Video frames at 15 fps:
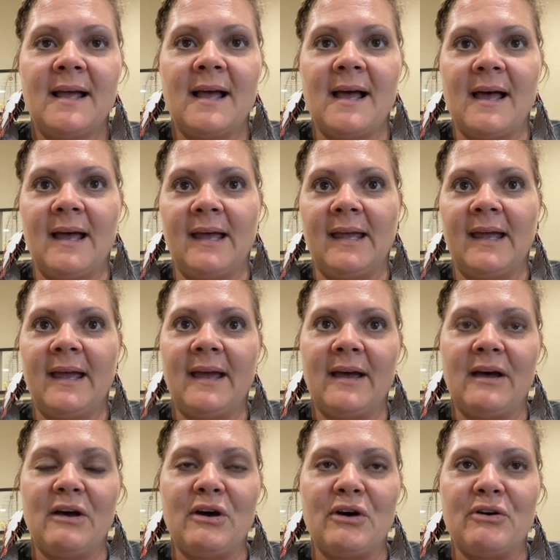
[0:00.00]
I
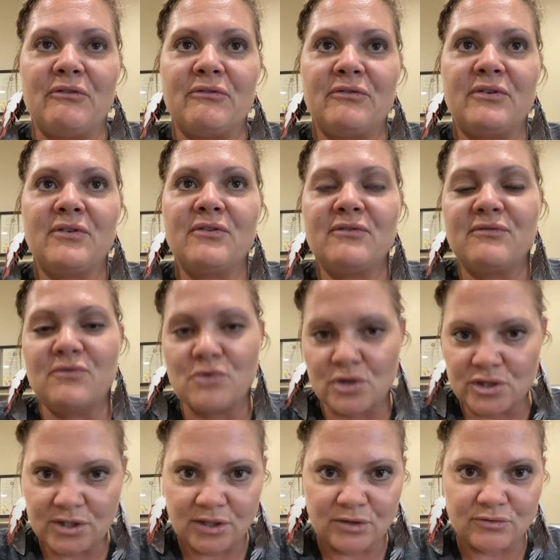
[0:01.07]
have 4
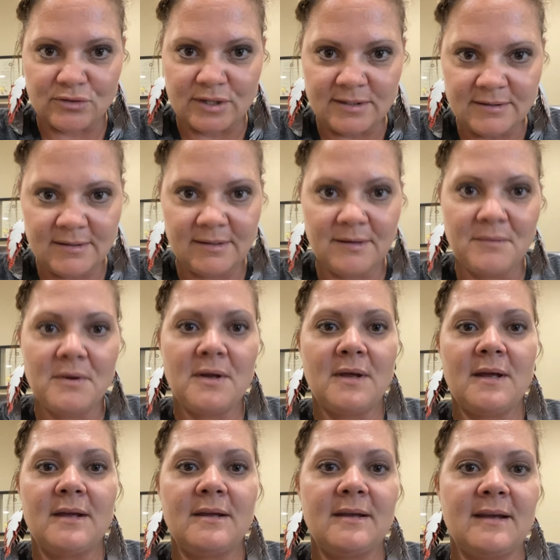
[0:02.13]
children,
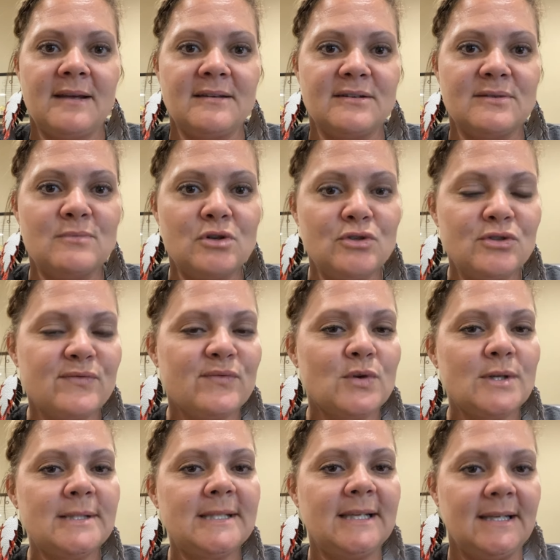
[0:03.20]
Caleb, who's
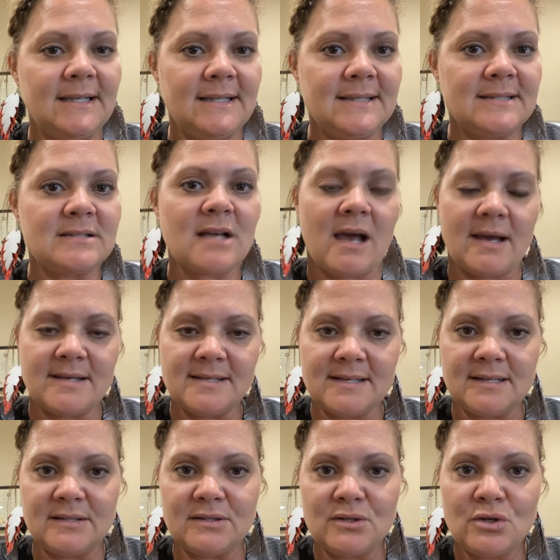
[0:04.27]
14,
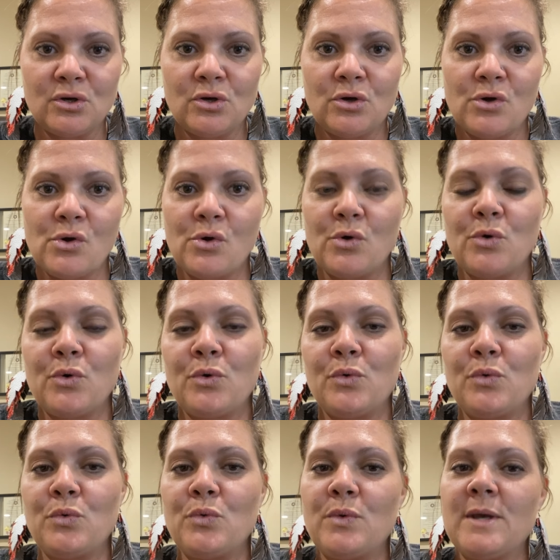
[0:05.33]
Tyson,
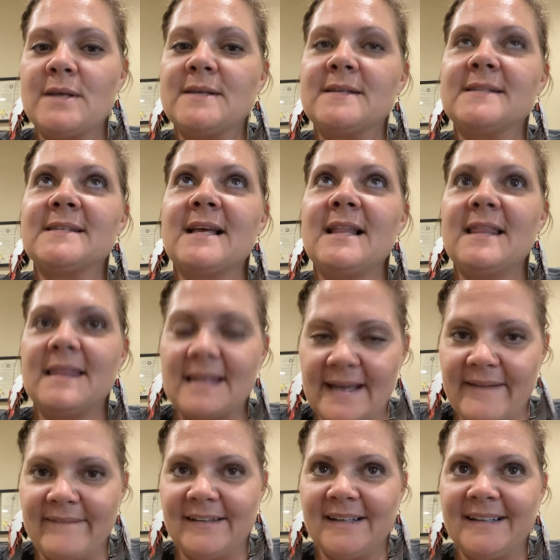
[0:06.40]
who is
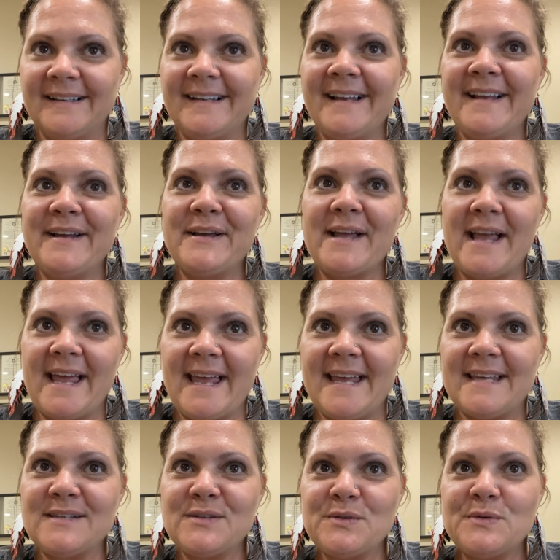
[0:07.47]
11,
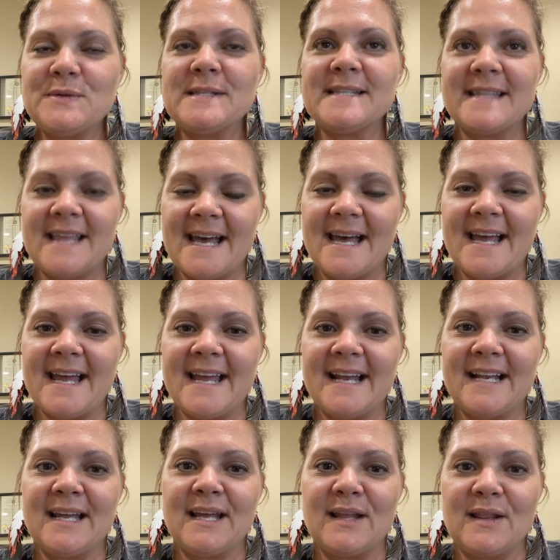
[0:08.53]
Ace, who is
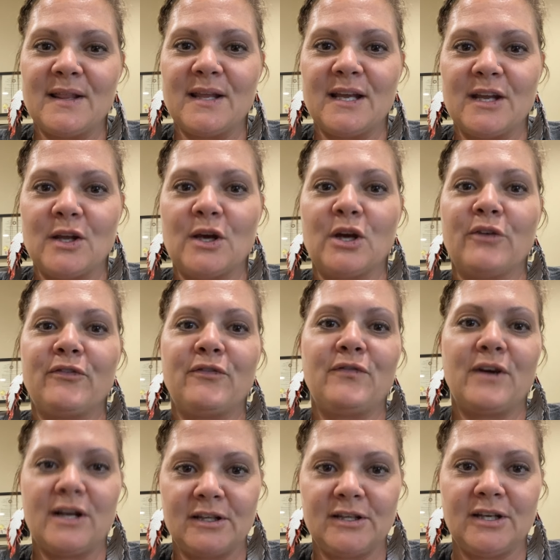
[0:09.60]
9, and then I
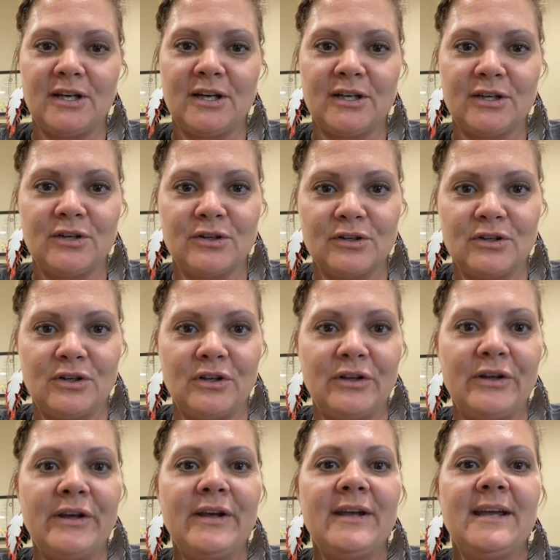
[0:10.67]
finally got a
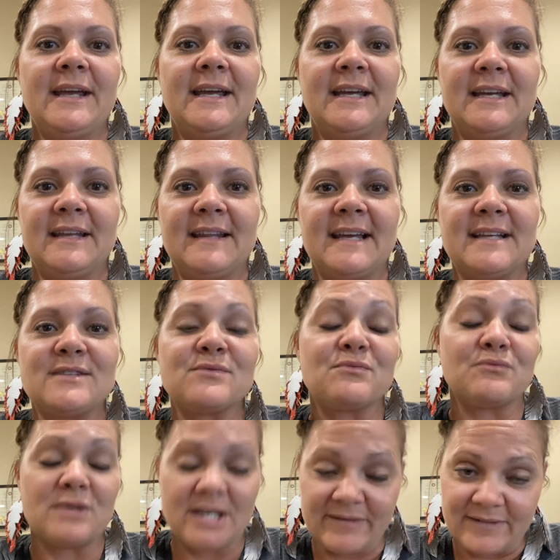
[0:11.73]
girl, and that's
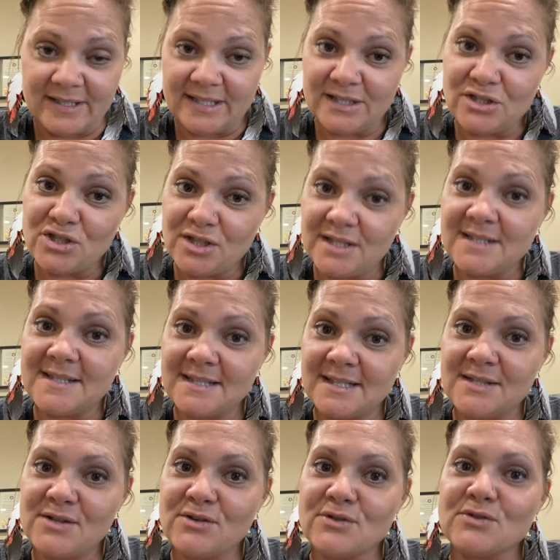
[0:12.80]
Raven, and she is
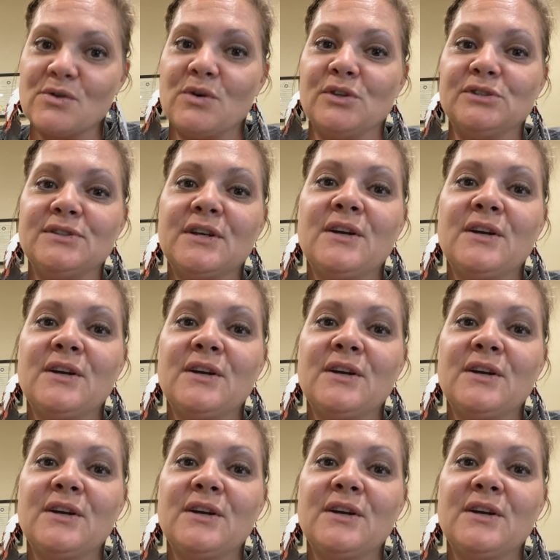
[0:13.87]
6 years old.